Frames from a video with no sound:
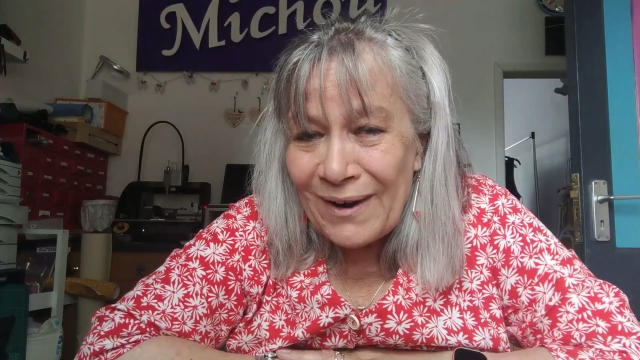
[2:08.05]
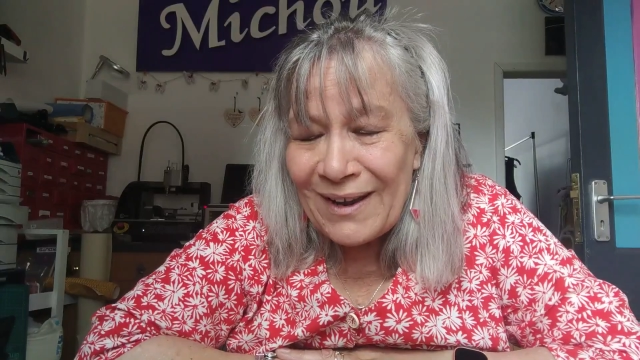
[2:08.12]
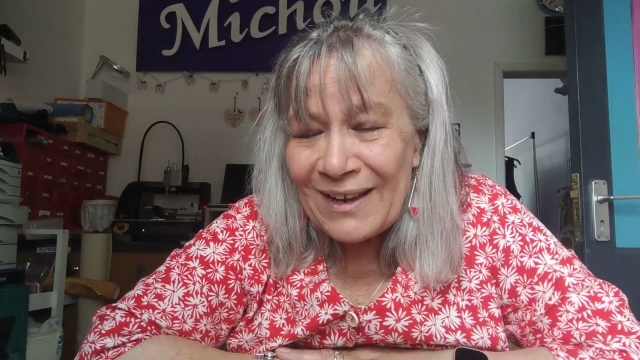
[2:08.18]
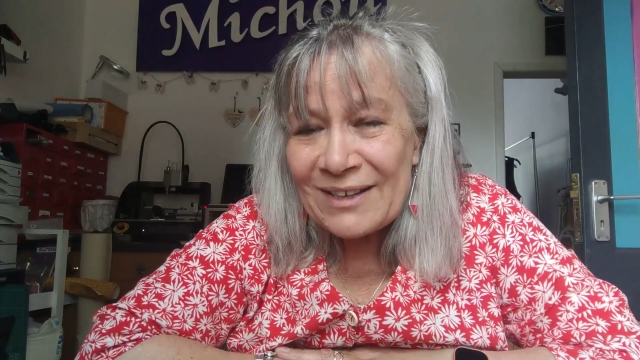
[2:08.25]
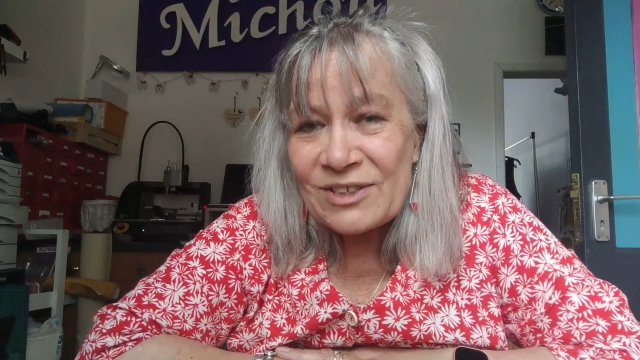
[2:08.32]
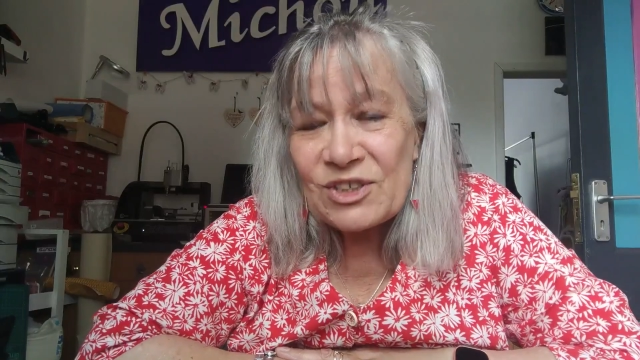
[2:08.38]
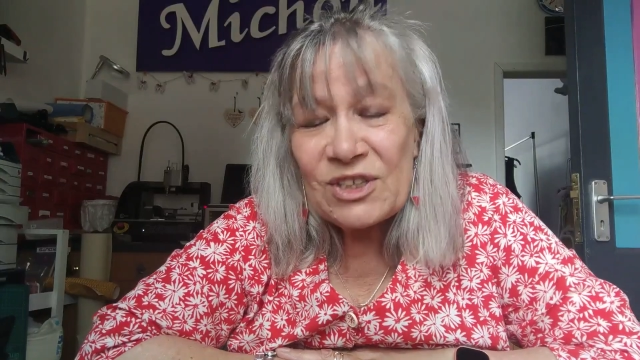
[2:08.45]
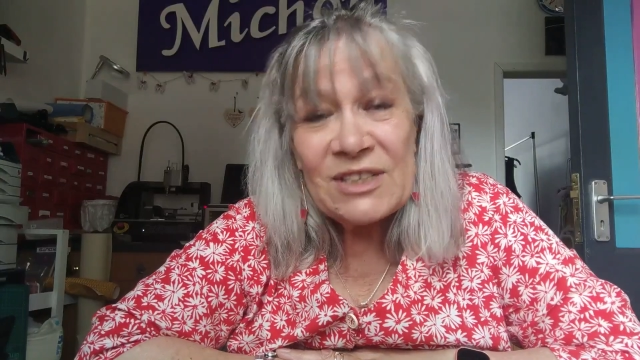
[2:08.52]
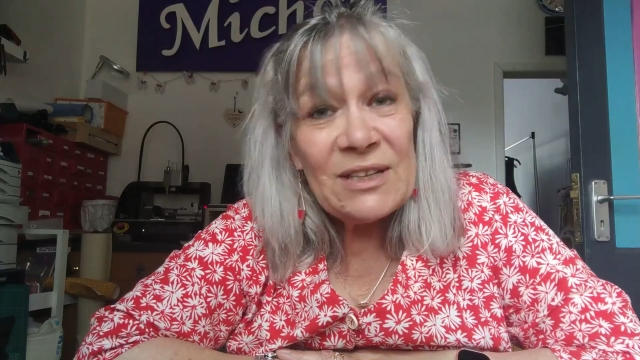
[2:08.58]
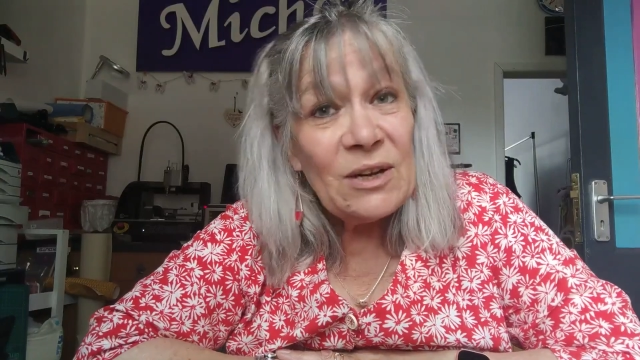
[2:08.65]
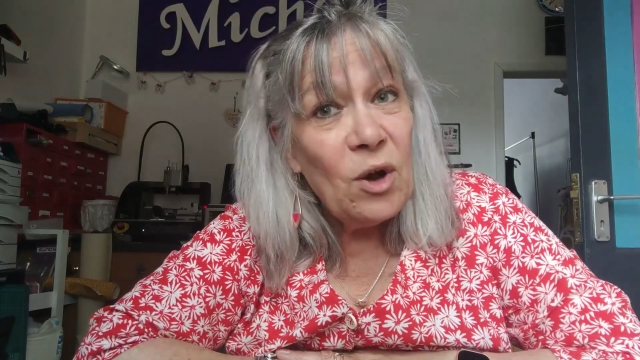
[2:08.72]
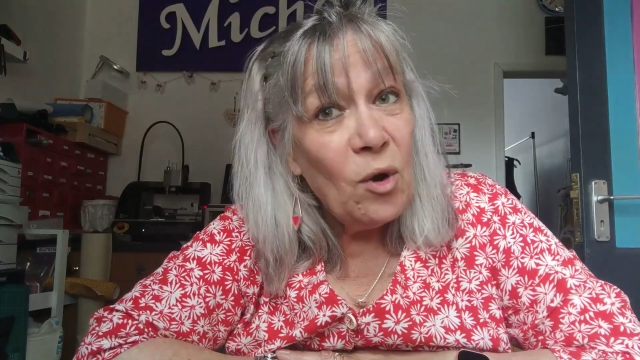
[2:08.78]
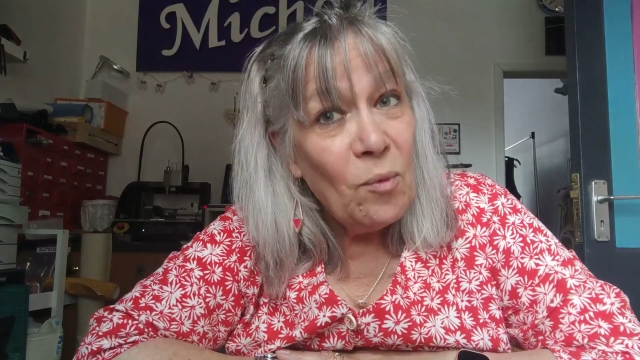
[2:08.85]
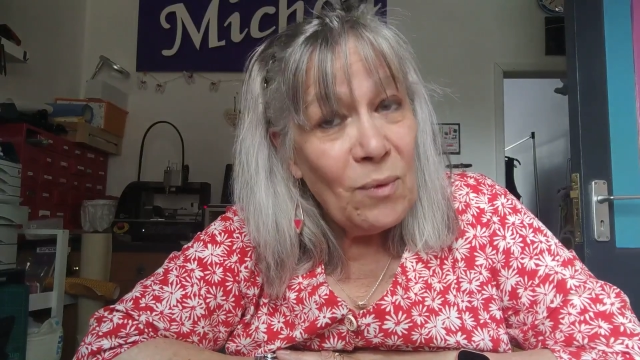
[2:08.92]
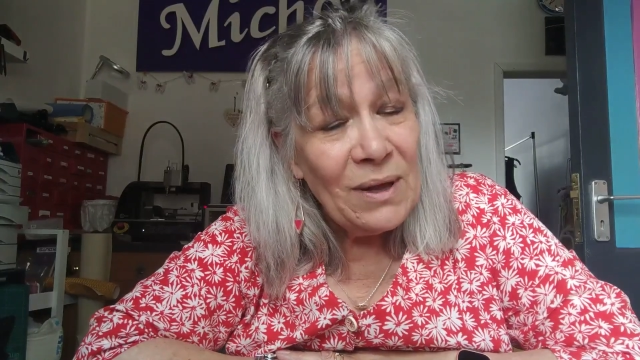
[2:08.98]
And she said,
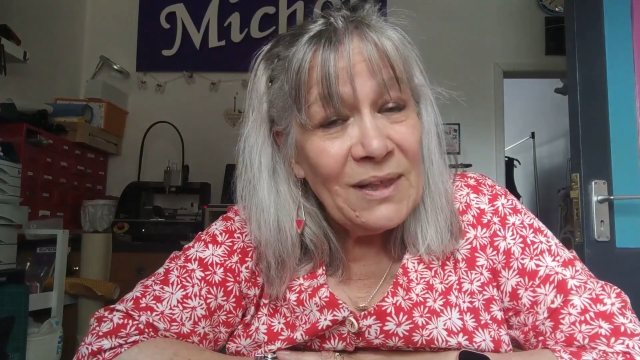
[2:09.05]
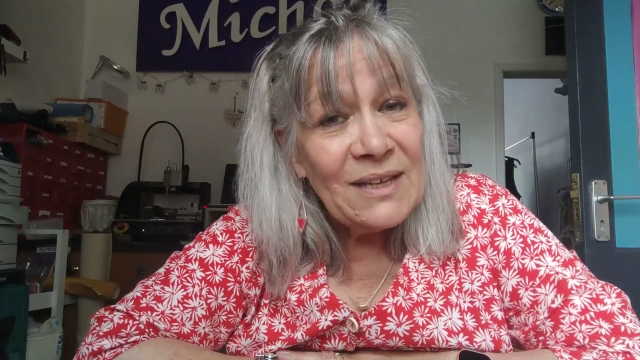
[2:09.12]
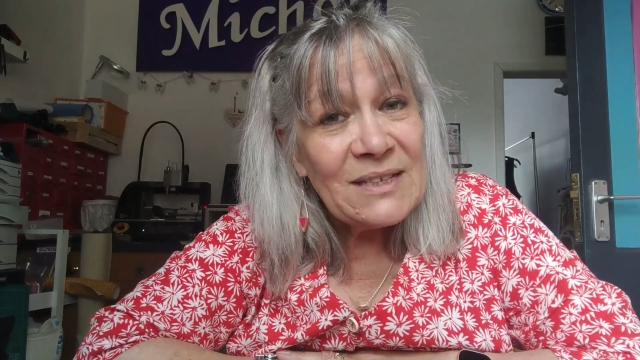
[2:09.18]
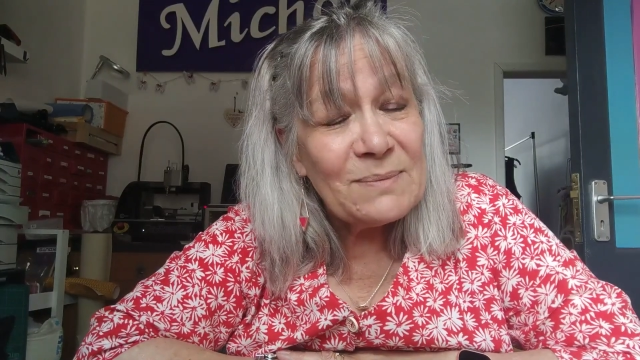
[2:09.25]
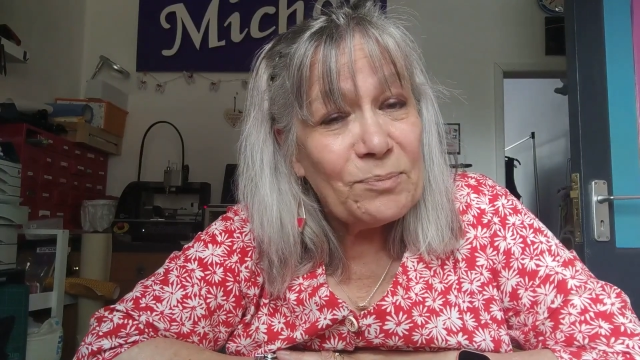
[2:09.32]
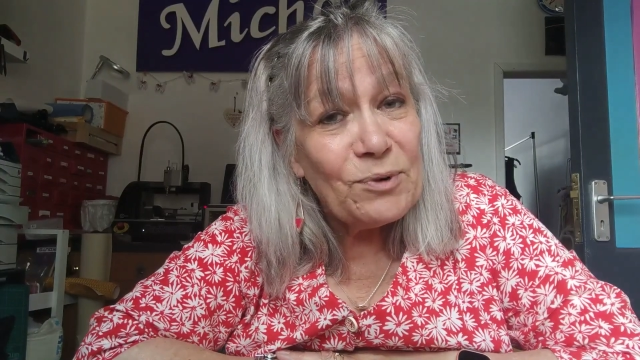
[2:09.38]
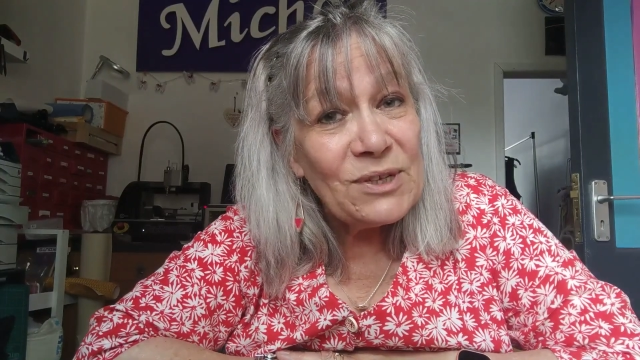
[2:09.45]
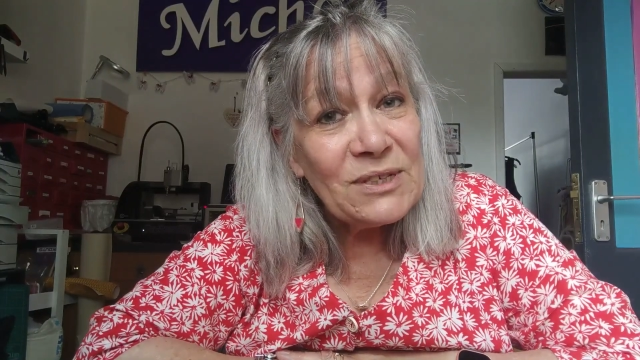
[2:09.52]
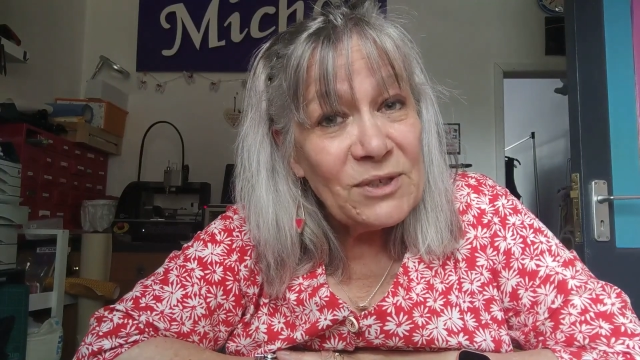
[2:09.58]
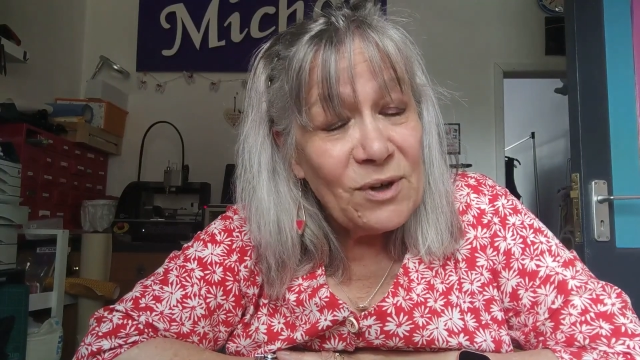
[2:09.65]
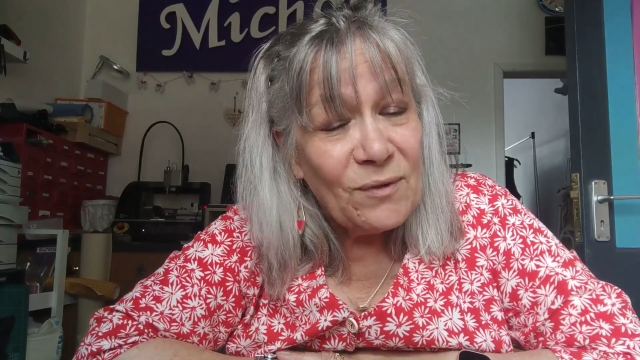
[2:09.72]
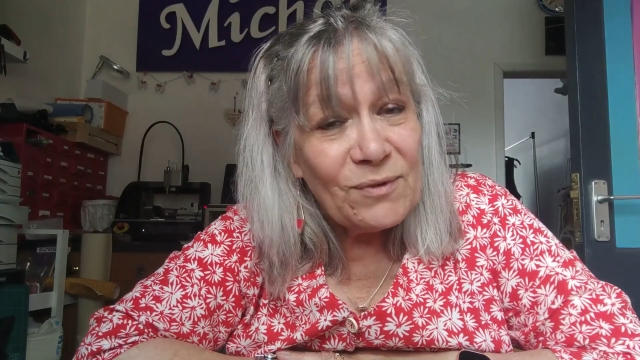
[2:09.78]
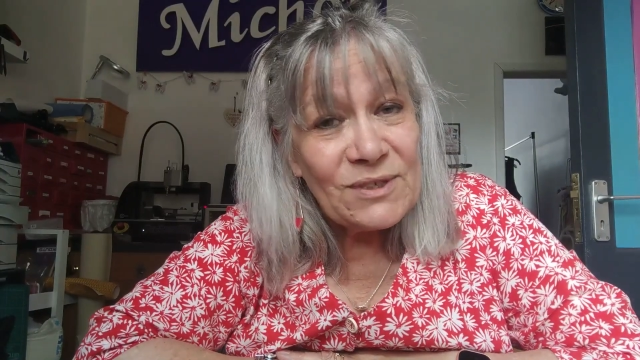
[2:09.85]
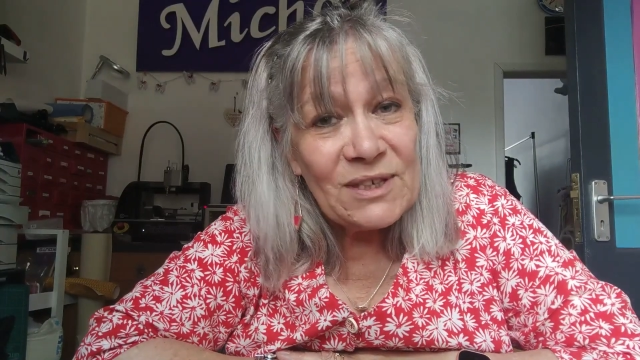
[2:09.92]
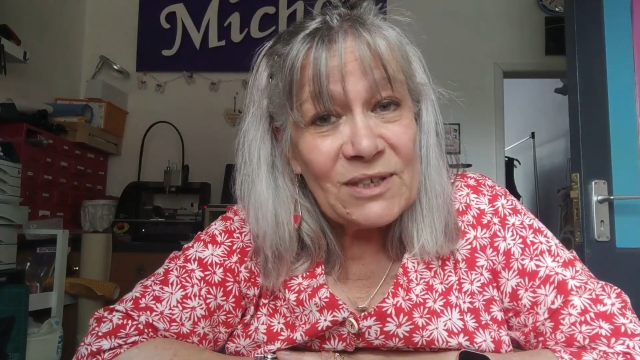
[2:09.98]
oh well, this prison
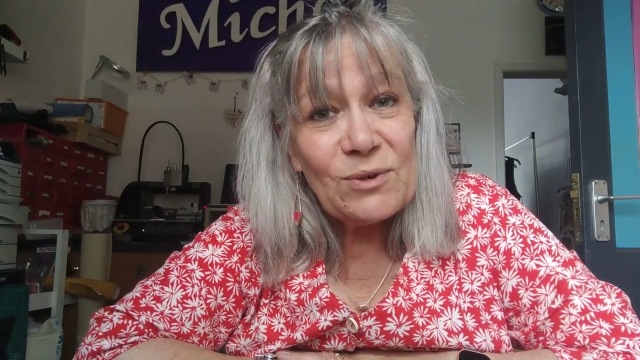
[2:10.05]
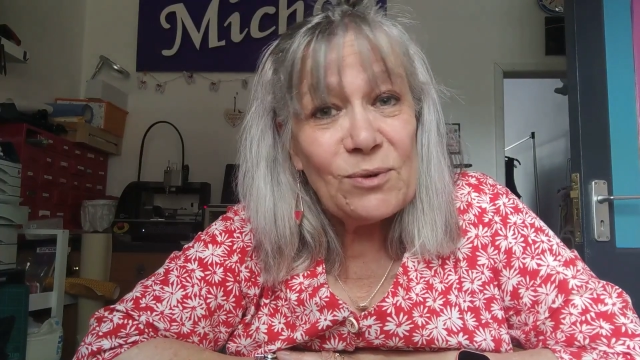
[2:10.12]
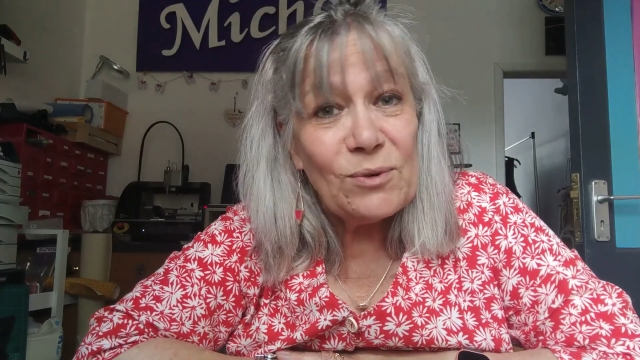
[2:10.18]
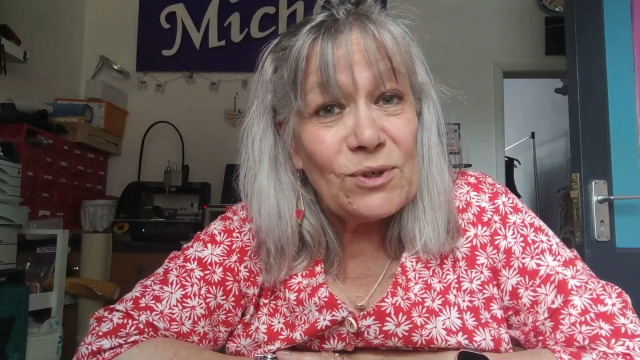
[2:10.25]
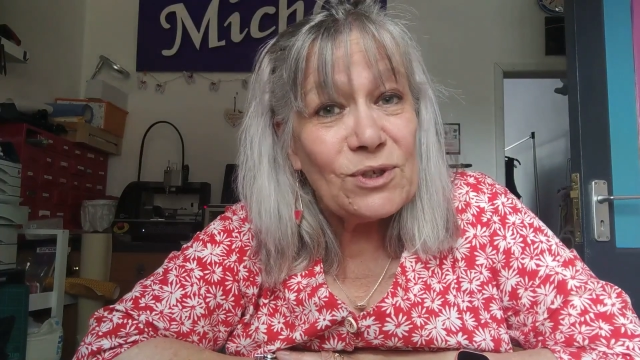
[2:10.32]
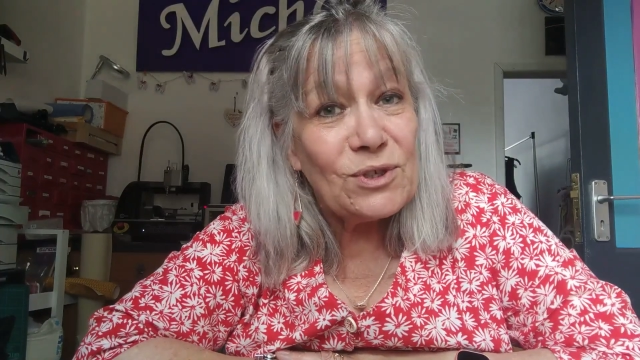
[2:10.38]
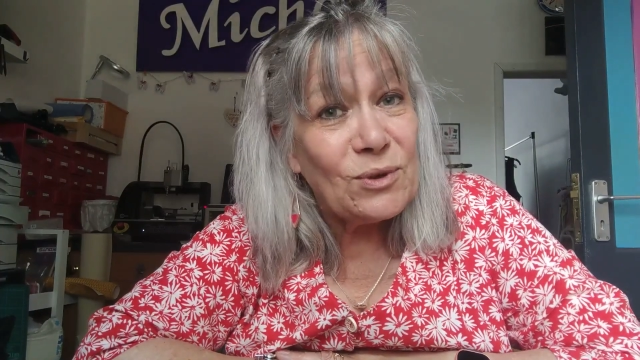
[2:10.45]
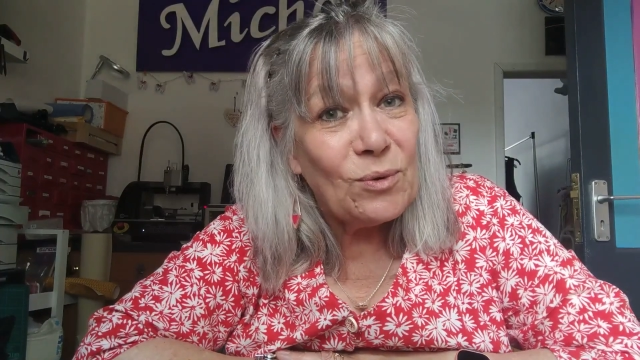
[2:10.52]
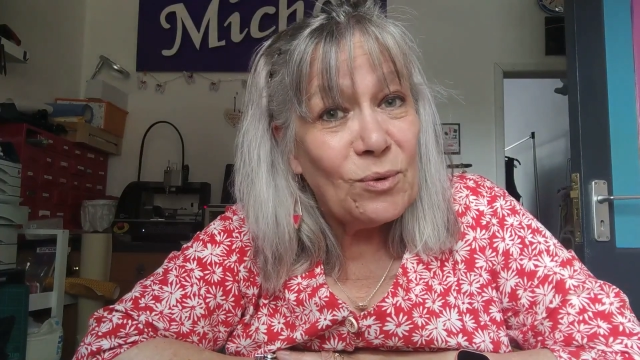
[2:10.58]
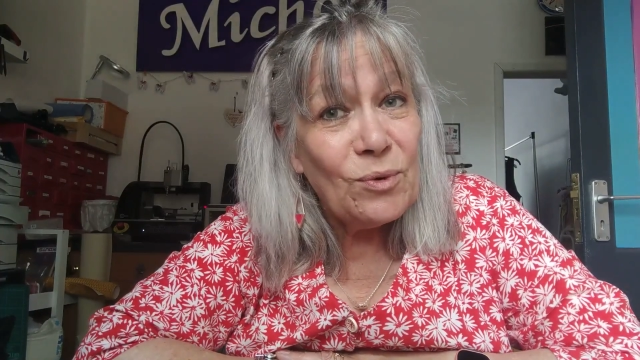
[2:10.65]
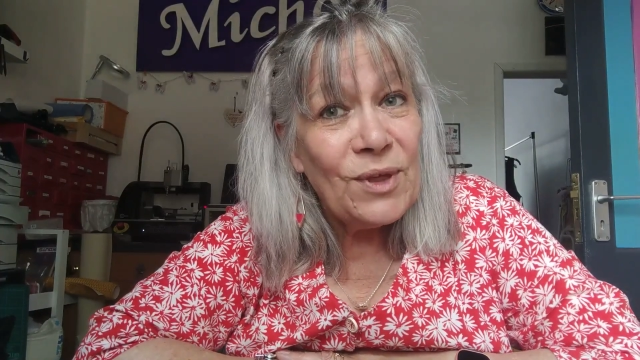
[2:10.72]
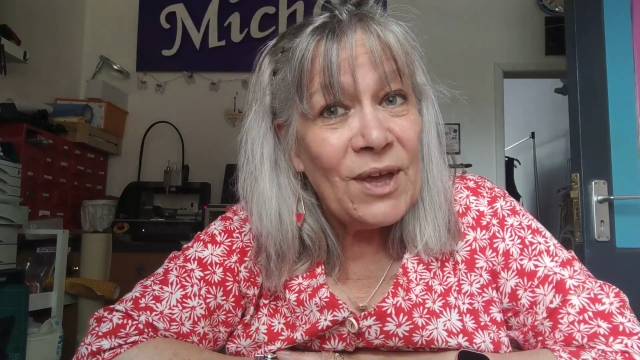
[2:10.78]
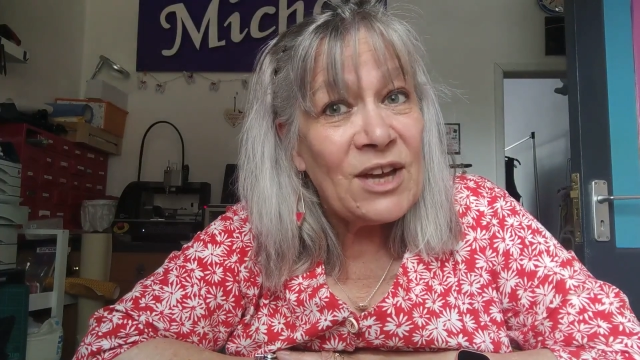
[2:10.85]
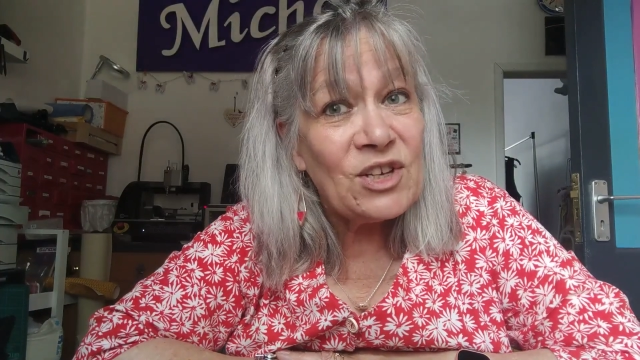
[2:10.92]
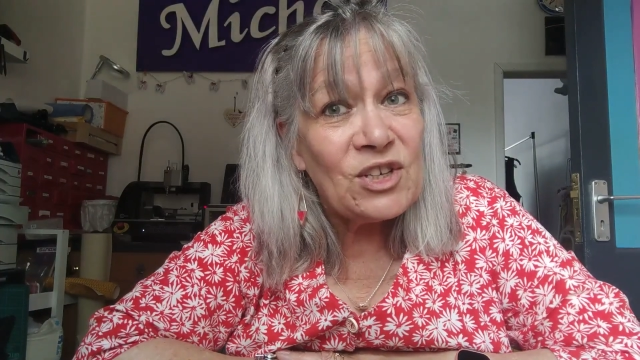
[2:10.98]
officer told us to go there,